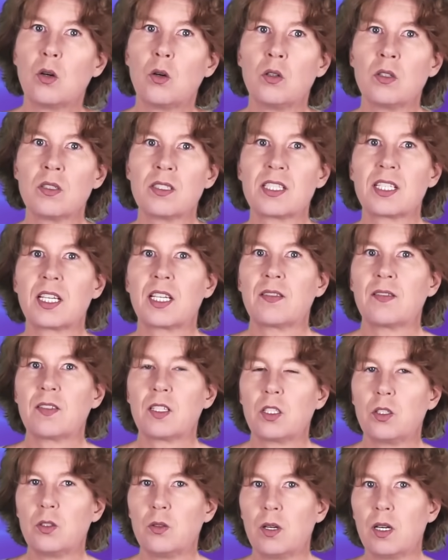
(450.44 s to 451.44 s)
or scan the
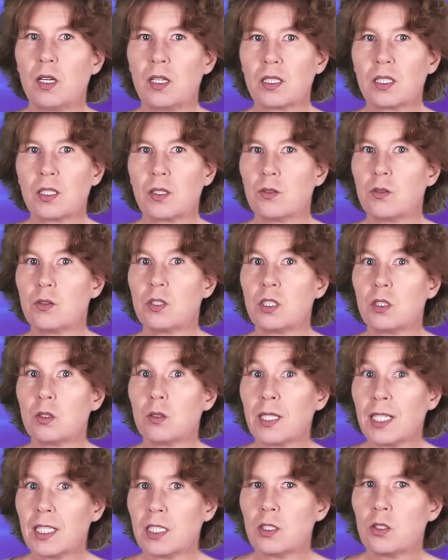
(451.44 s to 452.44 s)
QR code, you'll
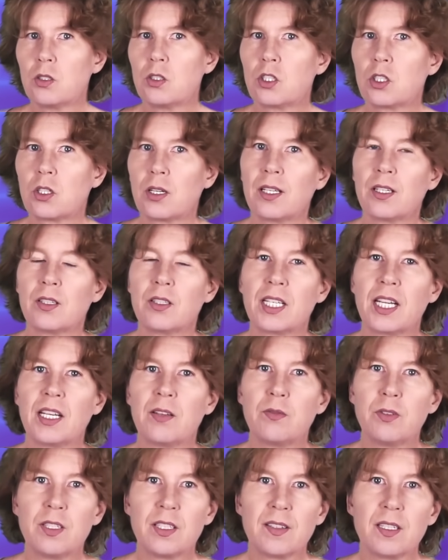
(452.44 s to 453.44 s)
get to try out
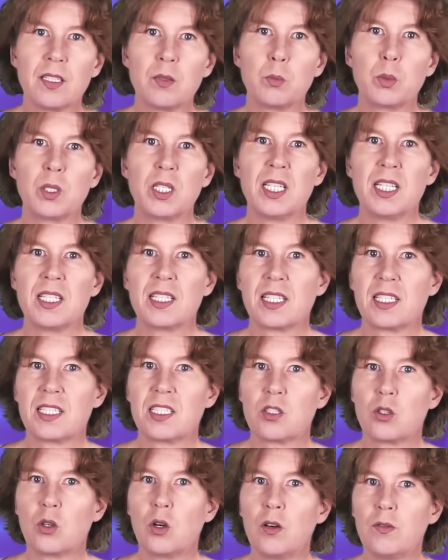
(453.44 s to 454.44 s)
everything Brilliant
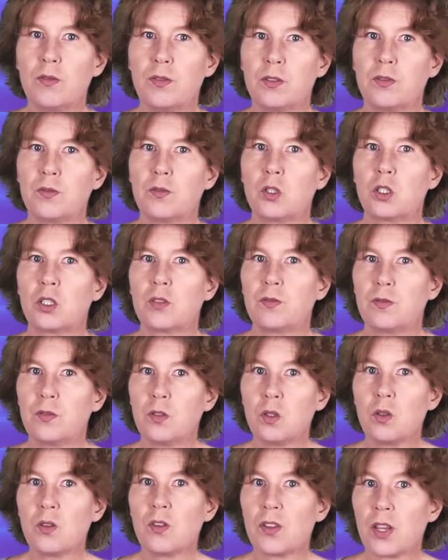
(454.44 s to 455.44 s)
has to offer for a
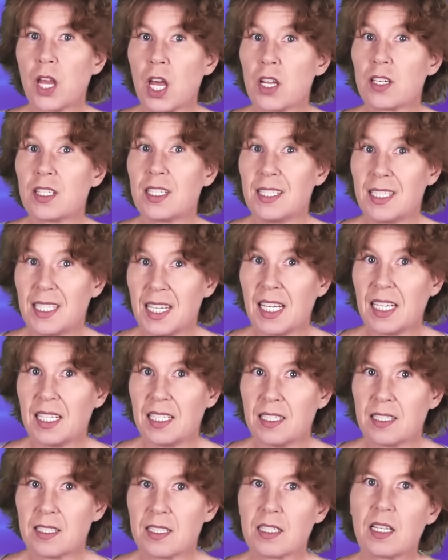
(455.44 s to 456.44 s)
full 30
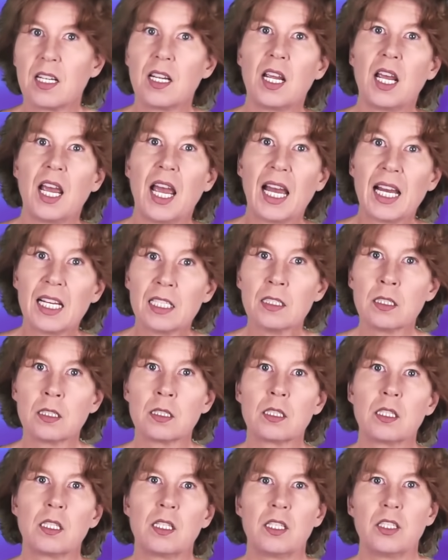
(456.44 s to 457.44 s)
days.
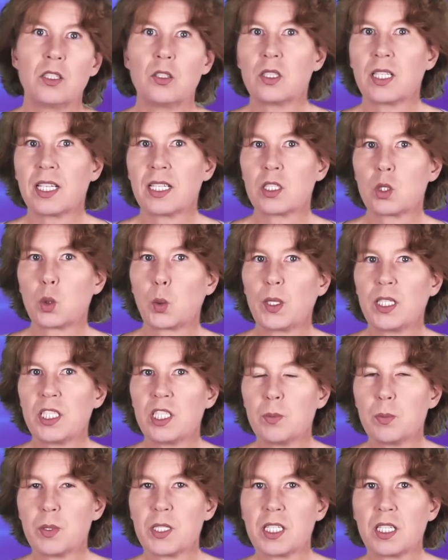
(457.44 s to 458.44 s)
And you'll get
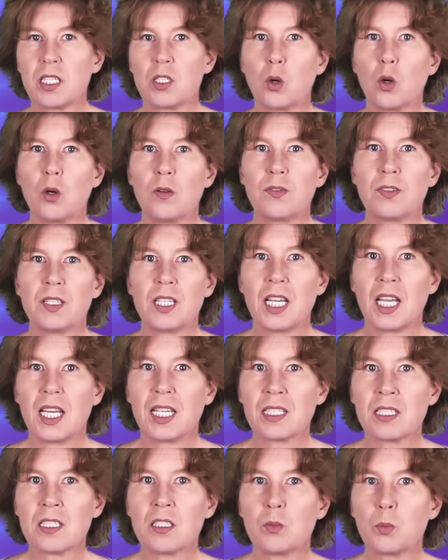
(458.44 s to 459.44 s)
20% off the
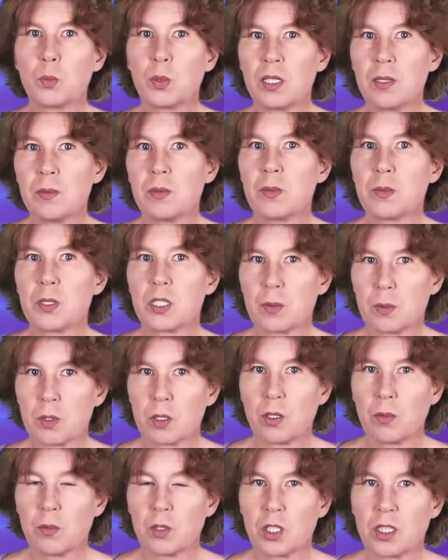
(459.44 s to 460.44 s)
annual premium
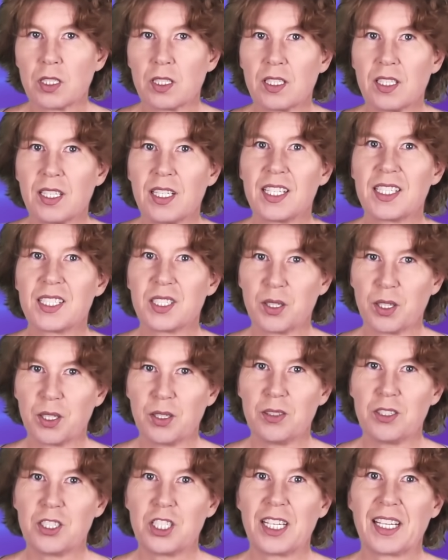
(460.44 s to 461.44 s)
subscription. So go
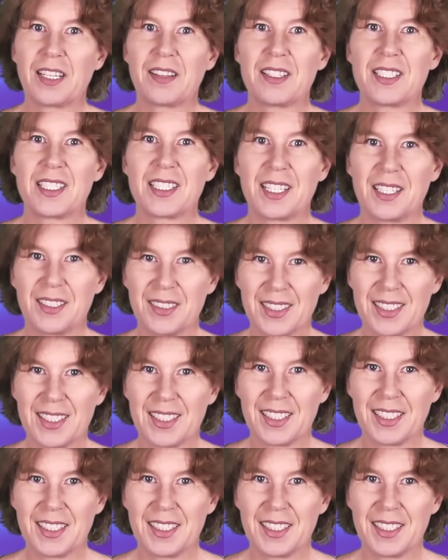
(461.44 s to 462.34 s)
and check this out.